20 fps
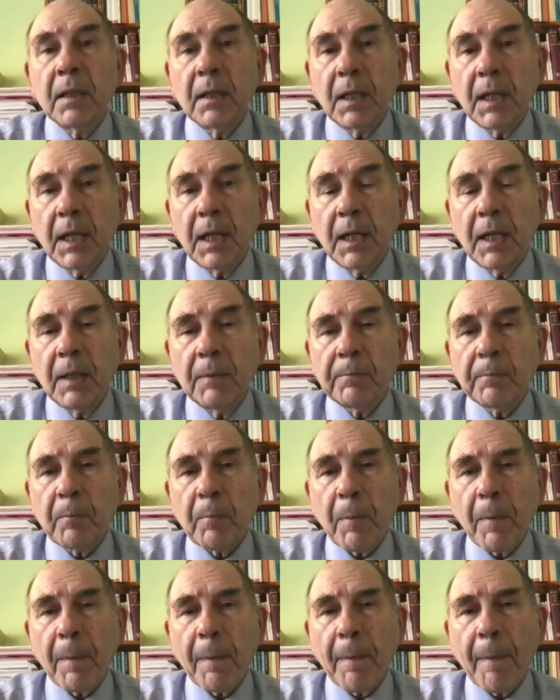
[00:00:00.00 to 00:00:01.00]
um,
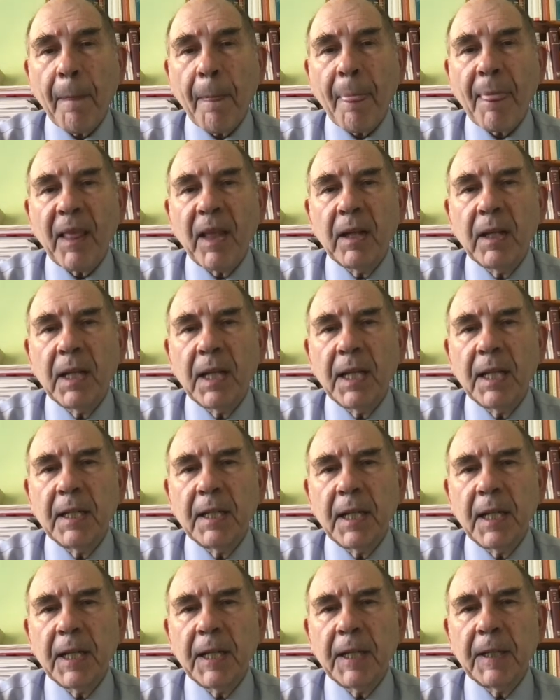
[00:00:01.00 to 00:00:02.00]

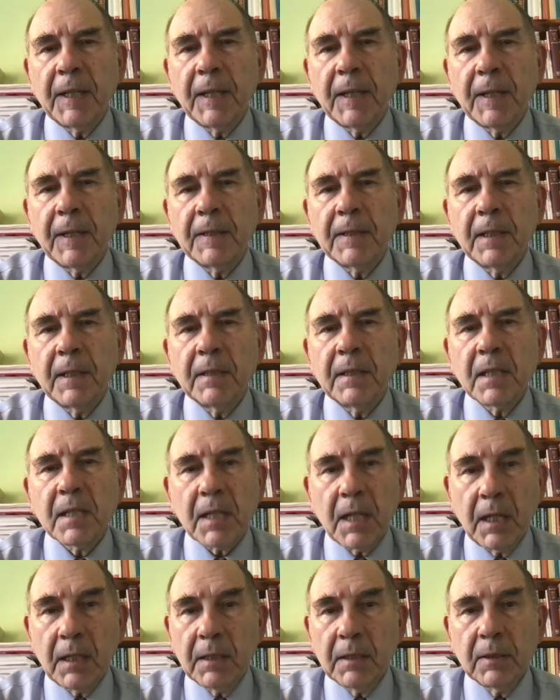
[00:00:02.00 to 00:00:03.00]
in a, uh, in a
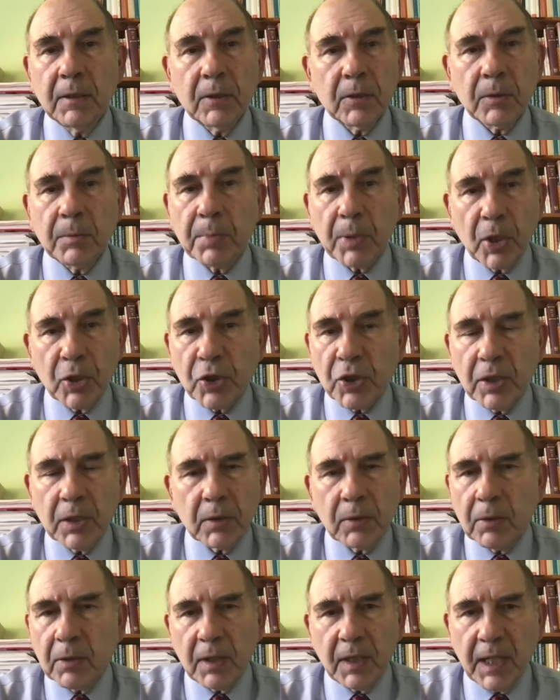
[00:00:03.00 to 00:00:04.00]
design or a project
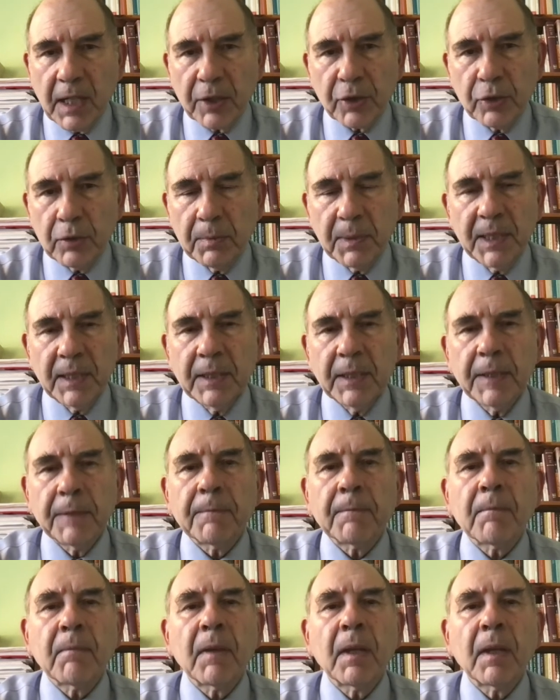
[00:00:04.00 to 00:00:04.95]
or an actual building